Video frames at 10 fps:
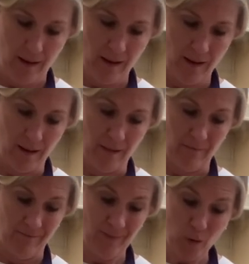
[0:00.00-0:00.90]
Um,
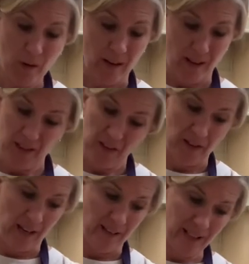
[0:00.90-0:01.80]
twenty, thirty,
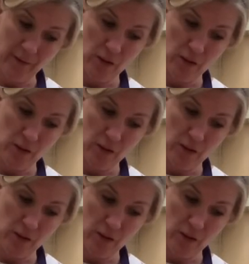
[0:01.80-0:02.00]
it's never